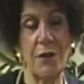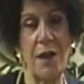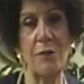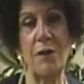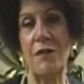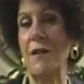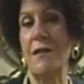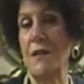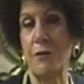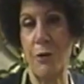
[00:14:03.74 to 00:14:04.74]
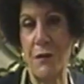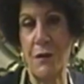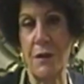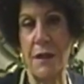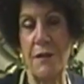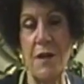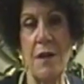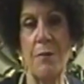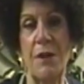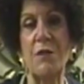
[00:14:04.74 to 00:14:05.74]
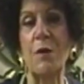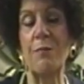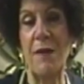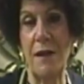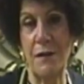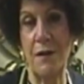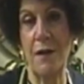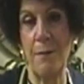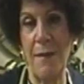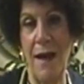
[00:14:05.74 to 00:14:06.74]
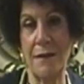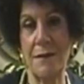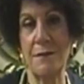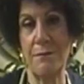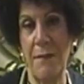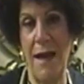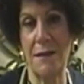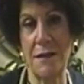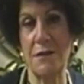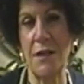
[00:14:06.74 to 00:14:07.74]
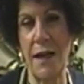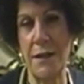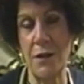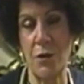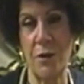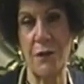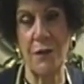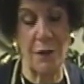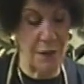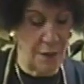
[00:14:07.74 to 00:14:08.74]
You can't really see it as a crystal glaze, but it's what makes a matte, tiny little crystals